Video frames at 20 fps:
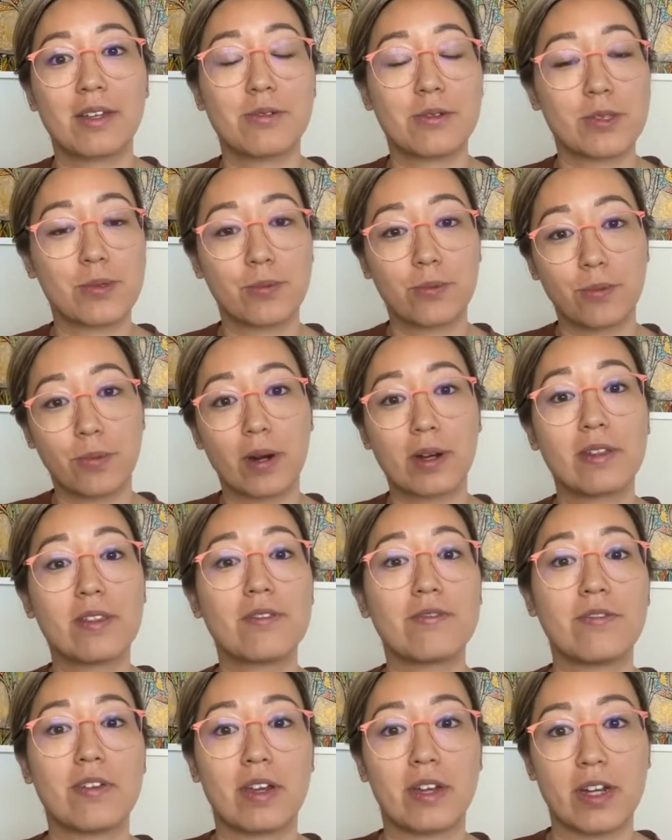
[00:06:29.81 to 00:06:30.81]
It was one of
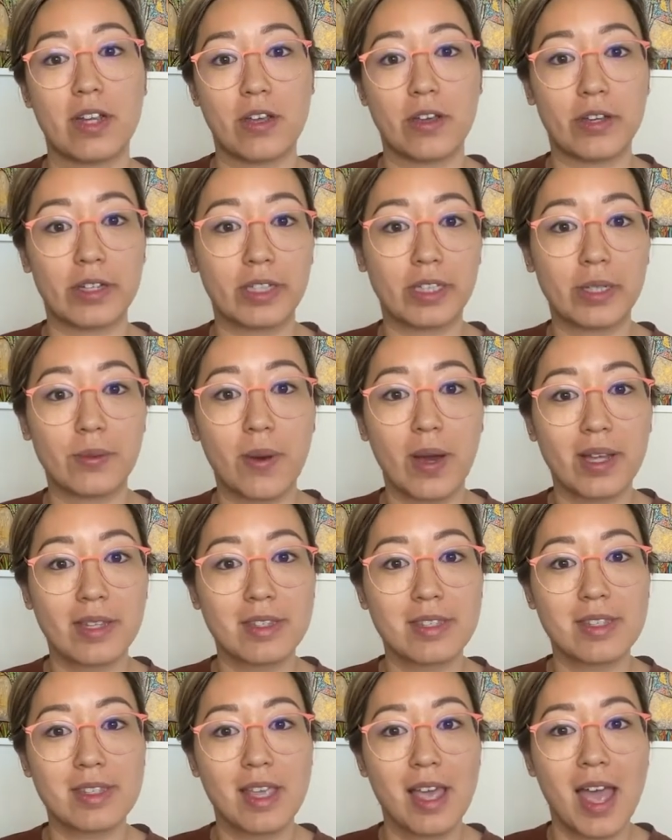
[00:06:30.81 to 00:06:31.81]
the very early
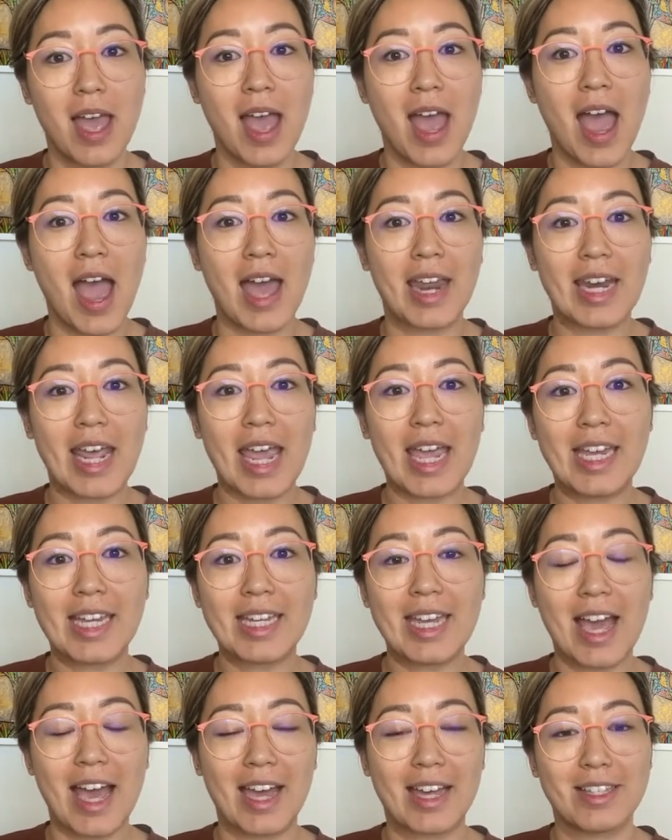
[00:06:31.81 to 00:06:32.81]
ones, and
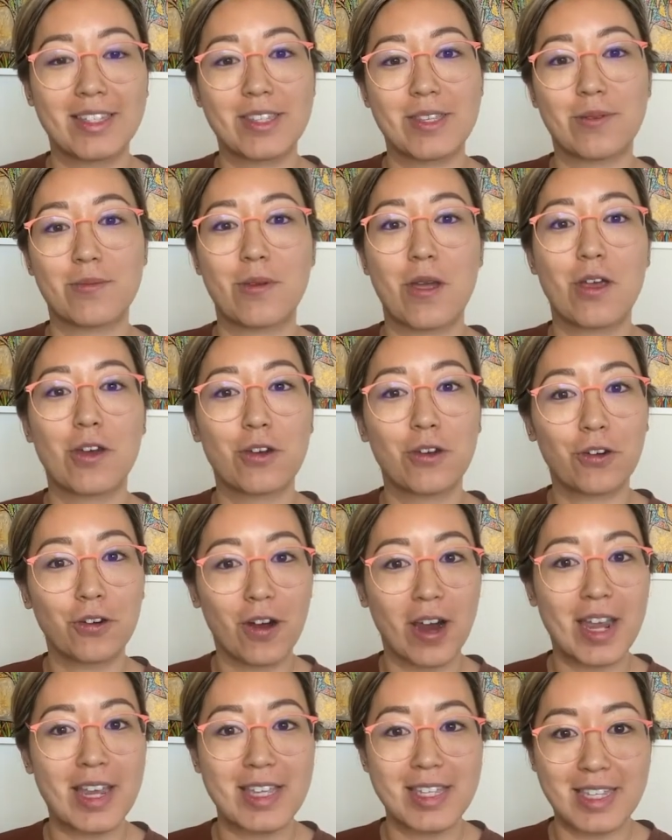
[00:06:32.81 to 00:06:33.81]
he had some
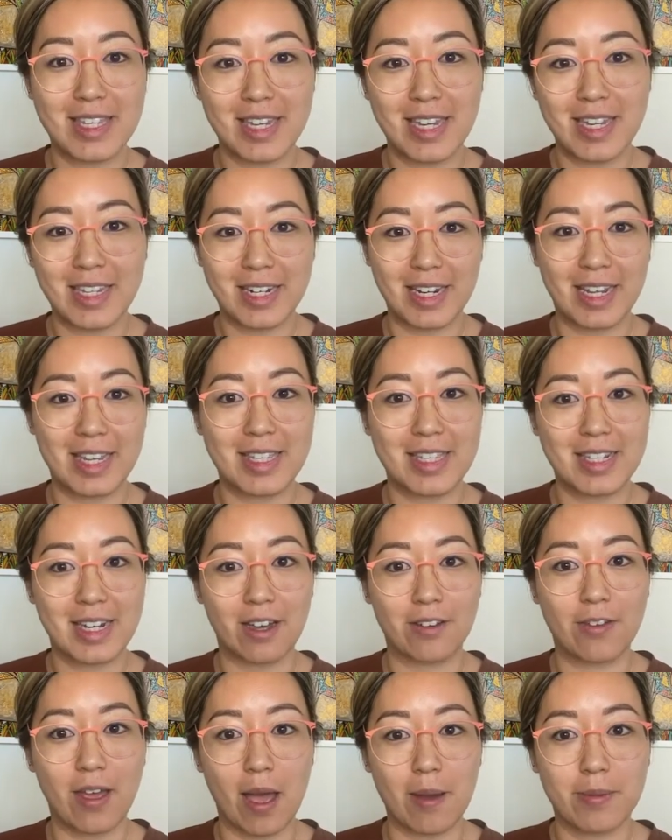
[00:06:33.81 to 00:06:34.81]
crazy knee
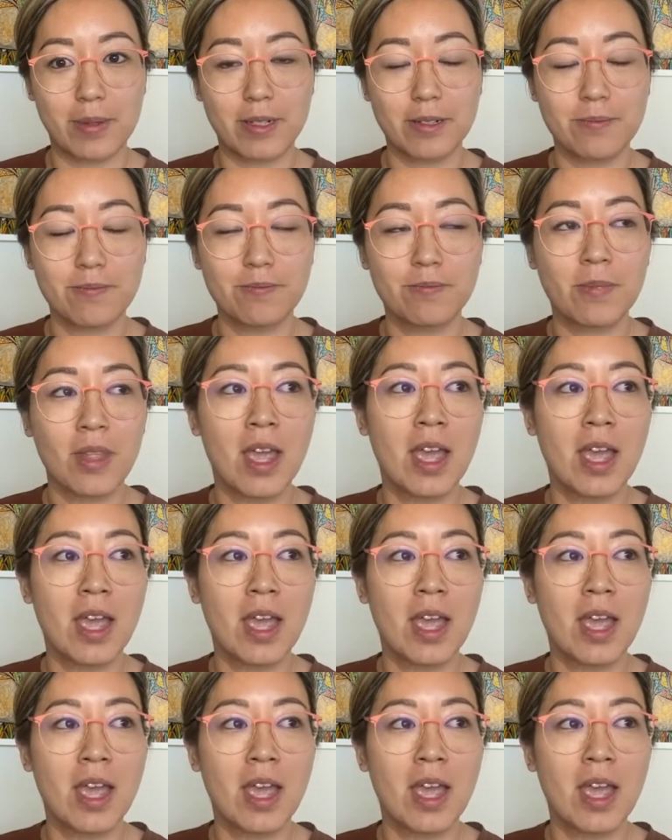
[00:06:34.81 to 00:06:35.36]
stuff happen.